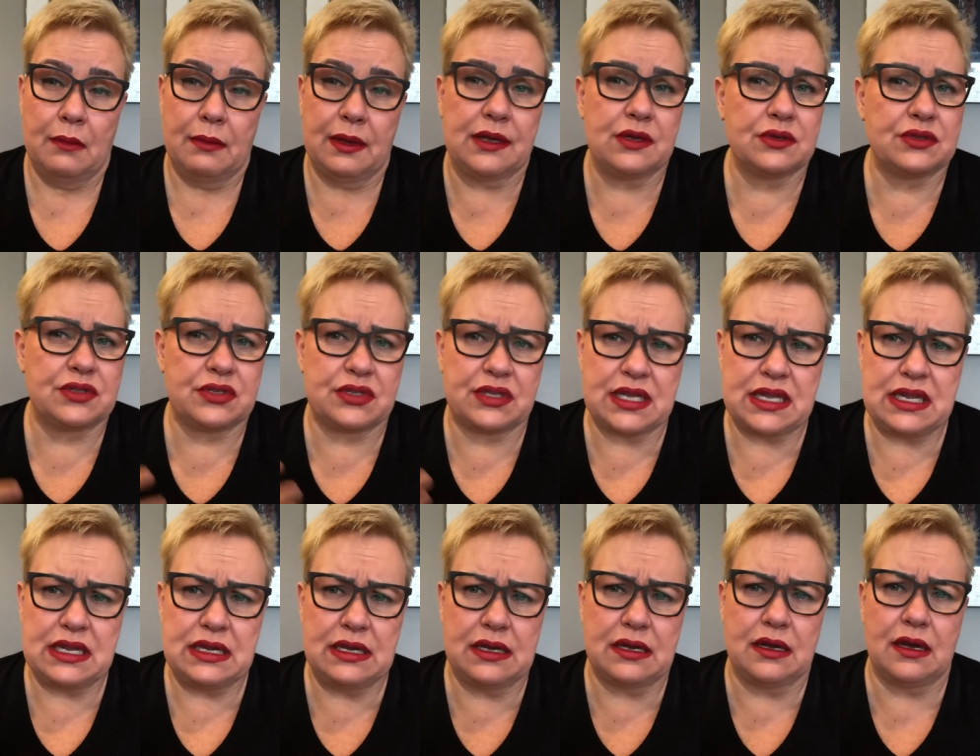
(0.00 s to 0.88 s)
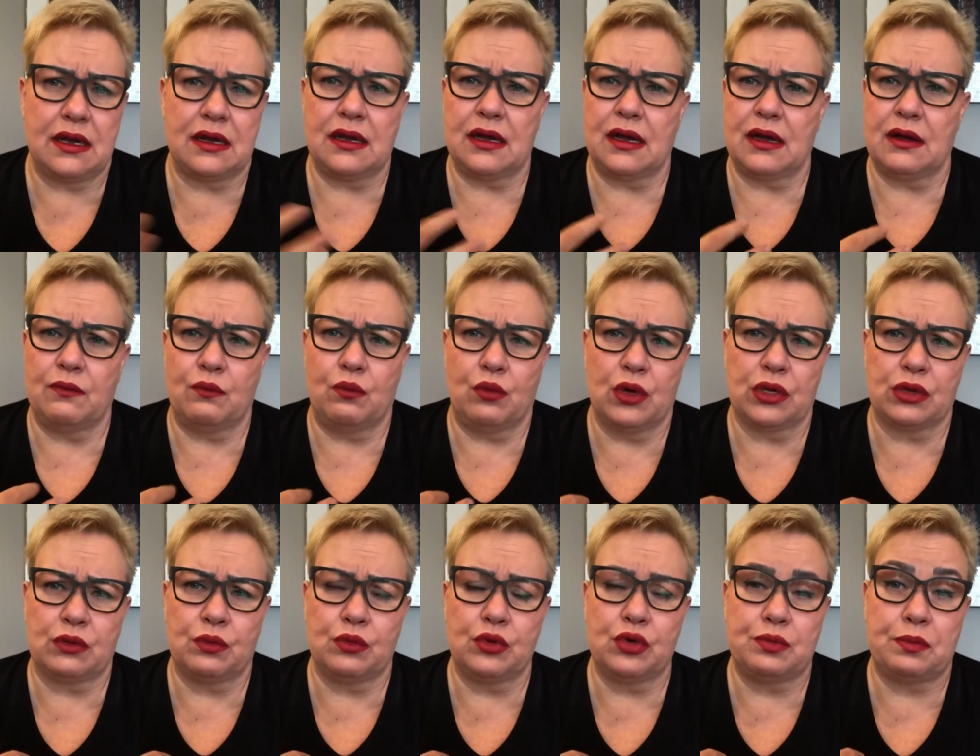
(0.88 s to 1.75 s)
Because think
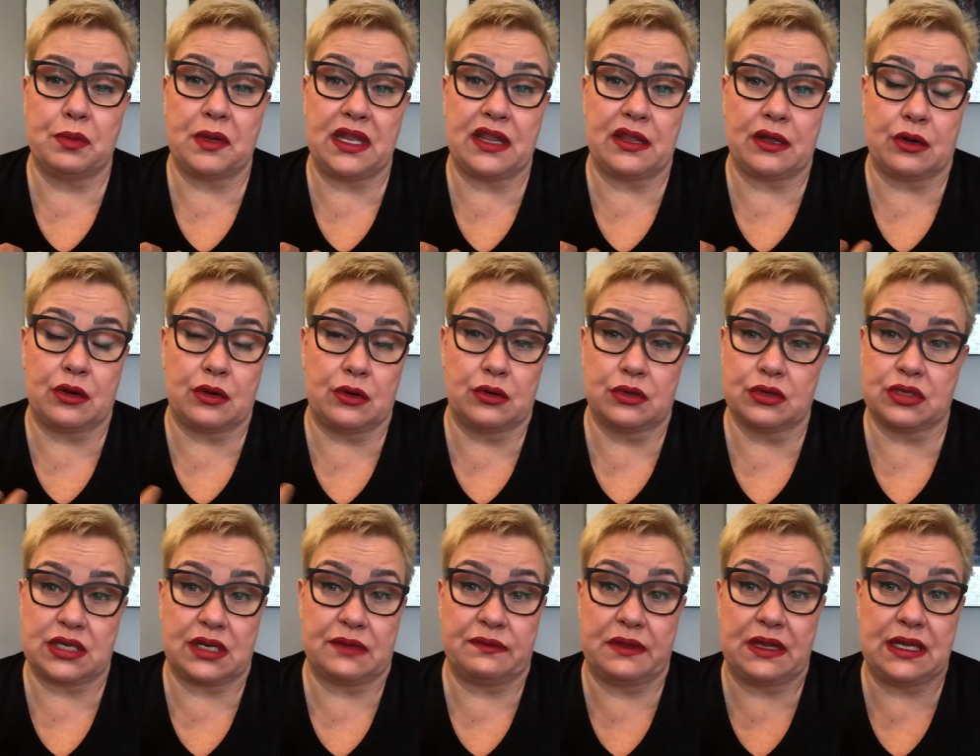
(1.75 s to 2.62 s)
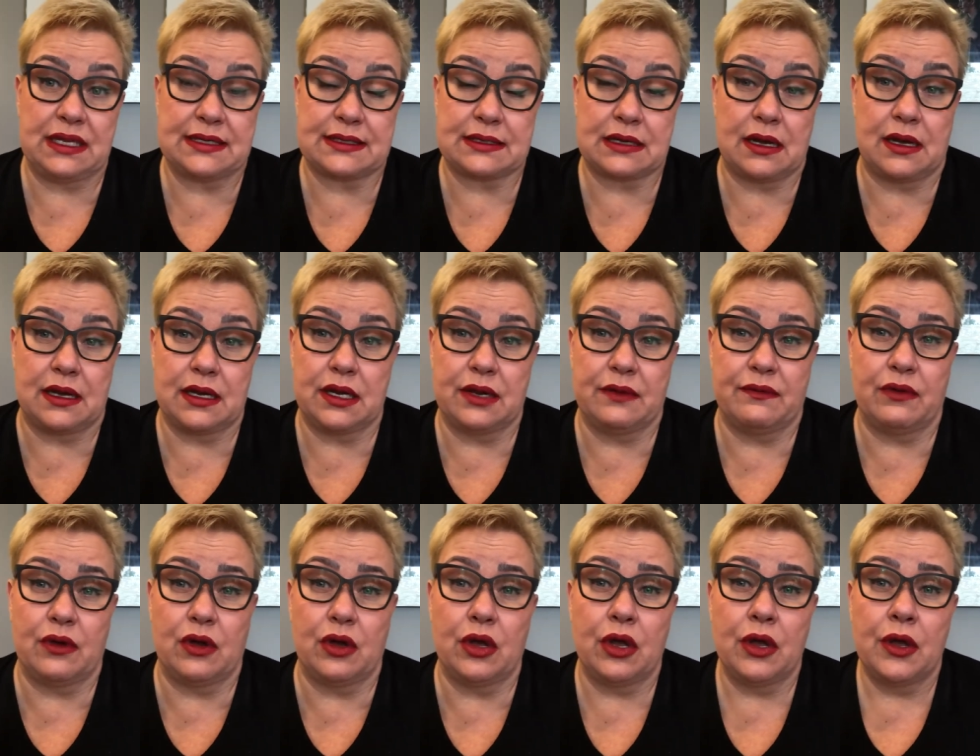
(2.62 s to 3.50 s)
what would be the cause if this kind
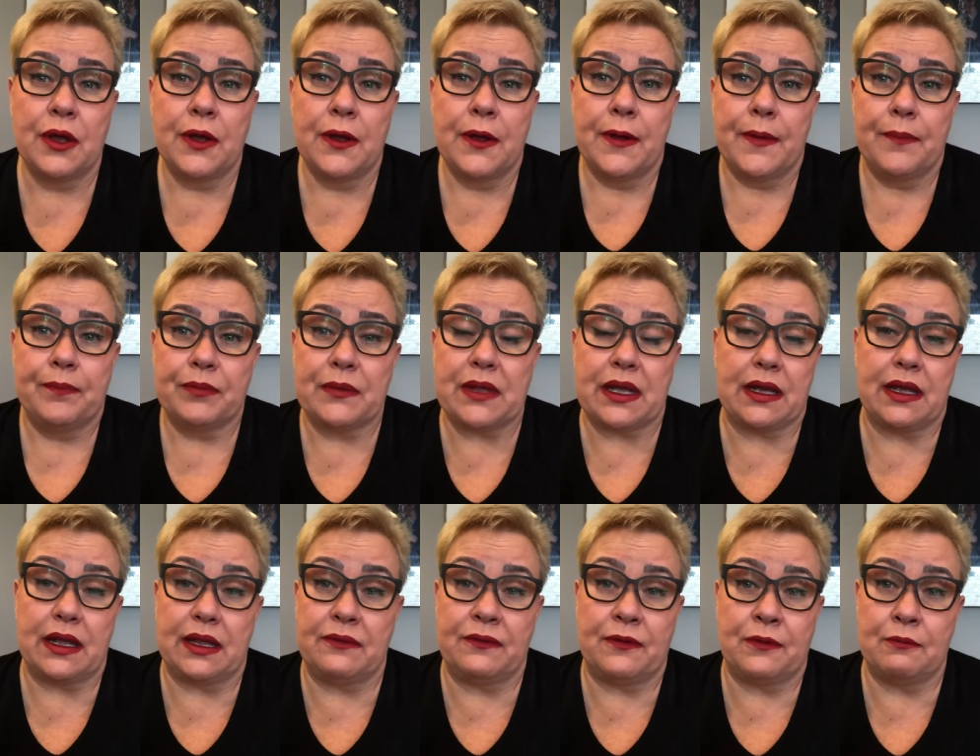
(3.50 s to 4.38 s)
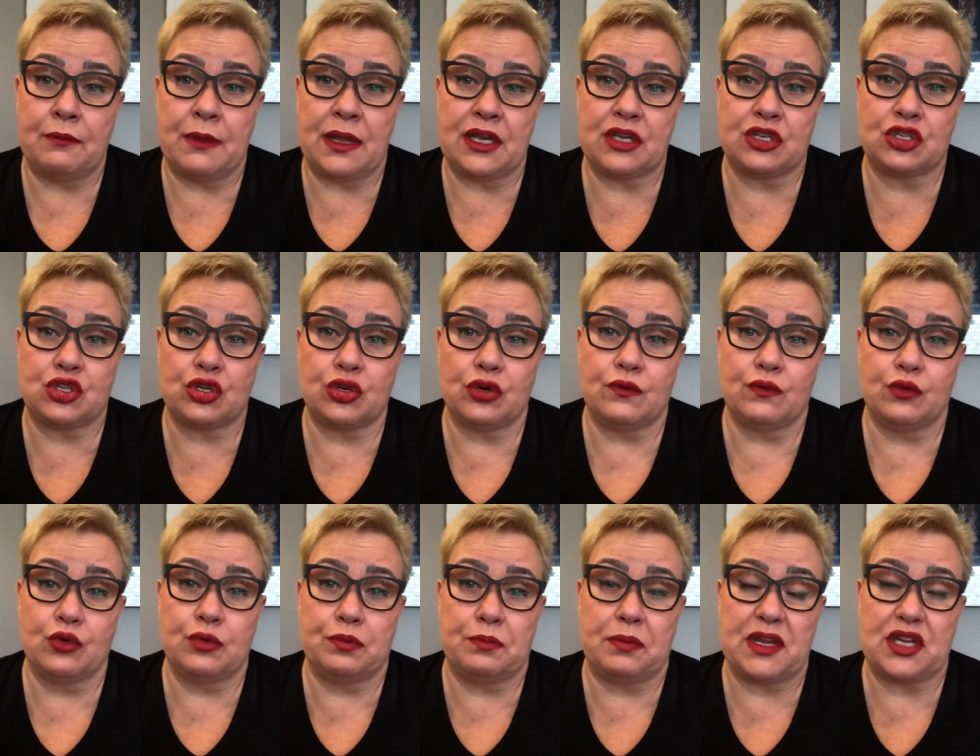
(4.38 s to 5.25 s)
of information
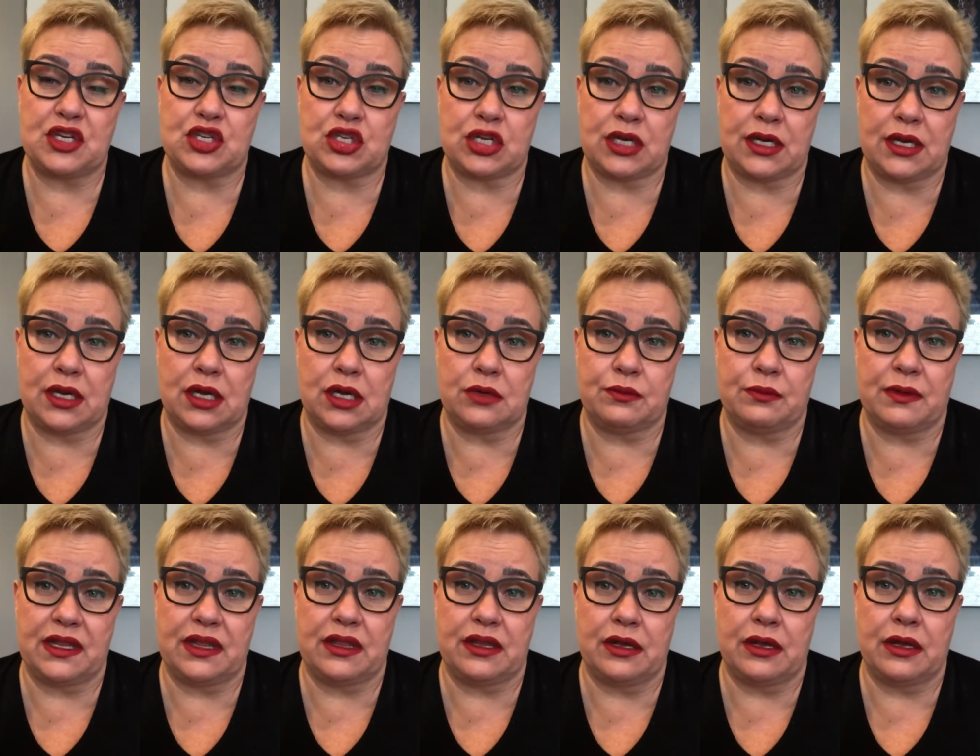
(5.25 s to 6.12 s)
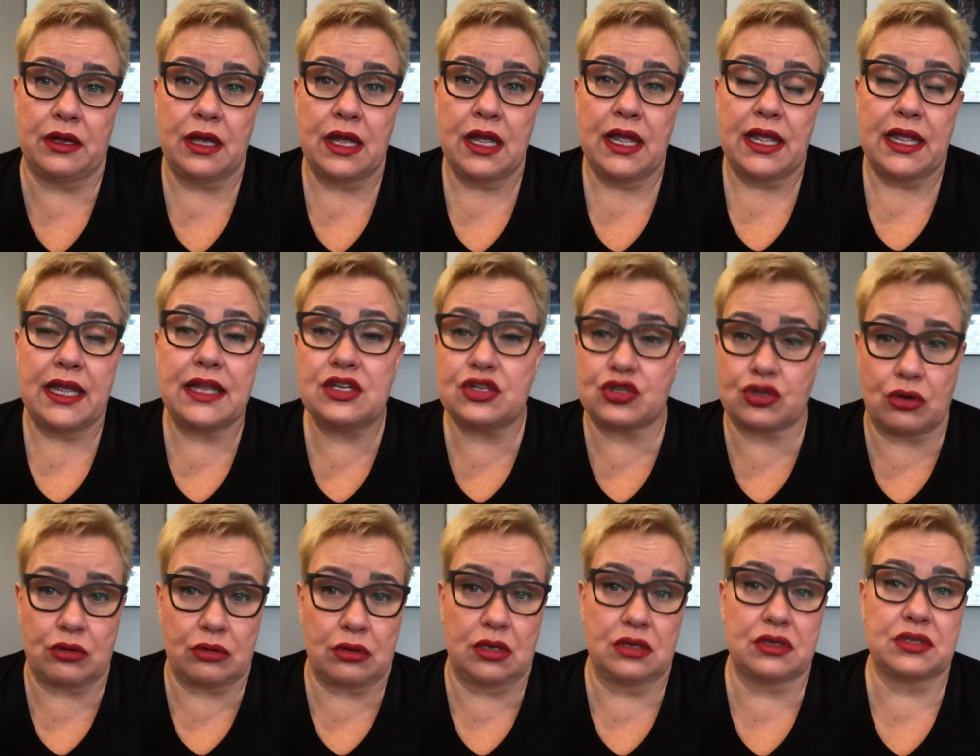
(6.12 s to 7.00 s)
would be shared with the
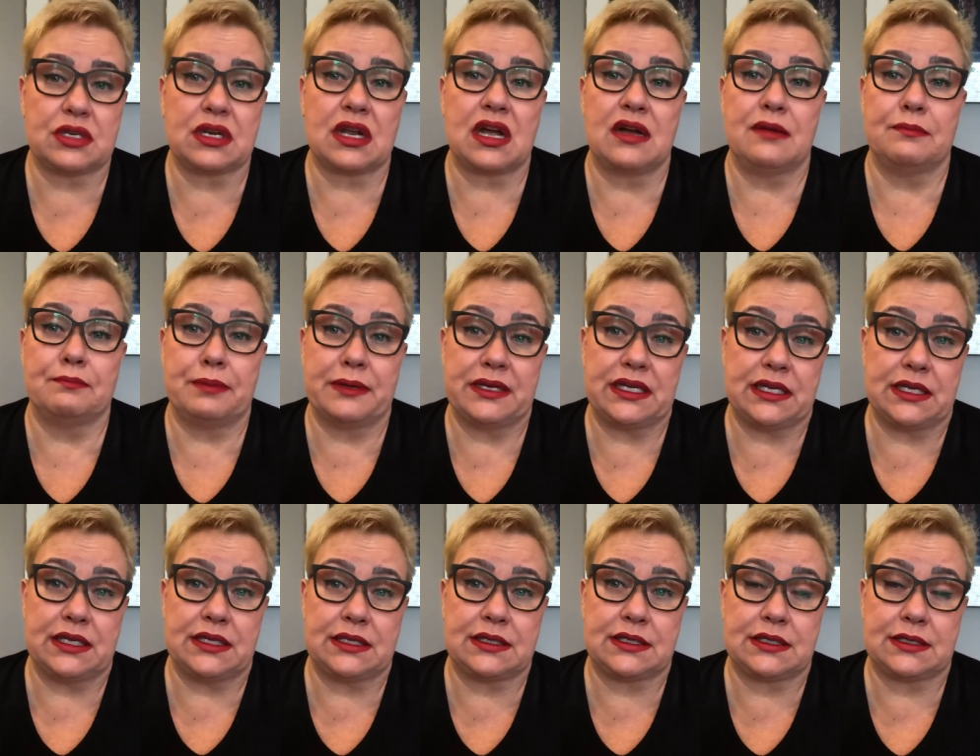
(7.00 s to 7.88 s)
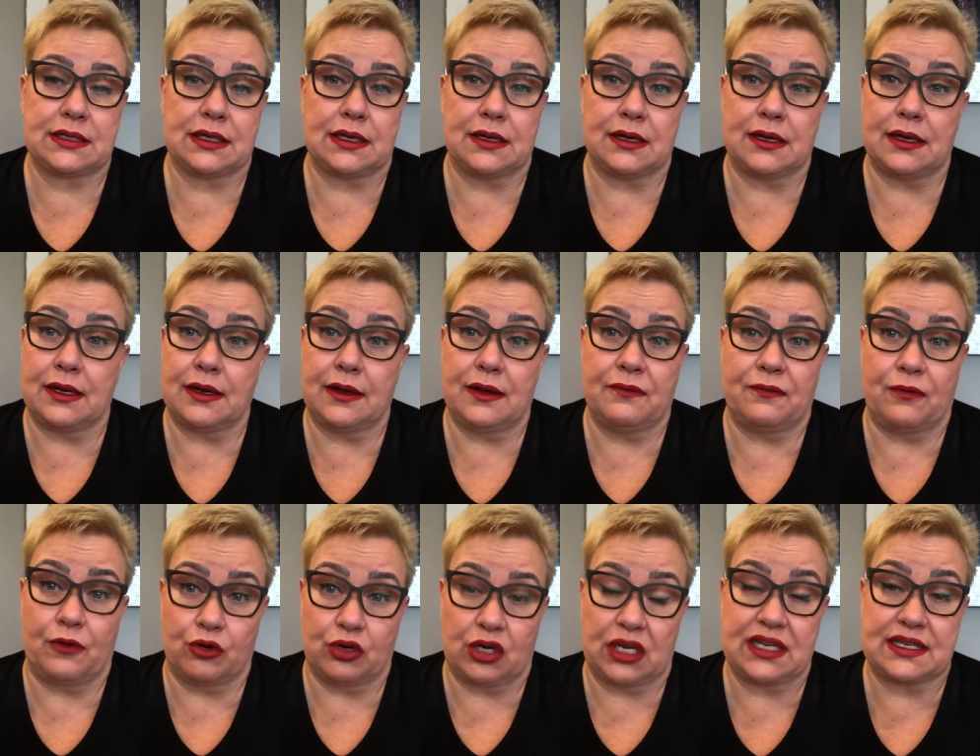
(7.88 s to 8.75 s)
insurance companies,
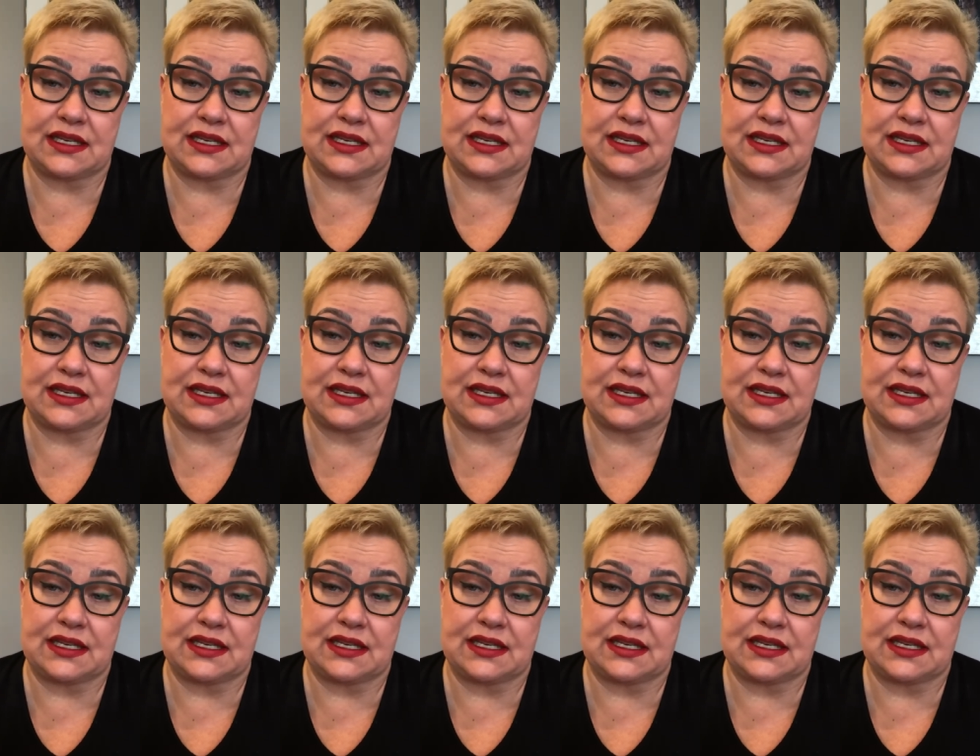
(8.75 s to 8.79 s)
for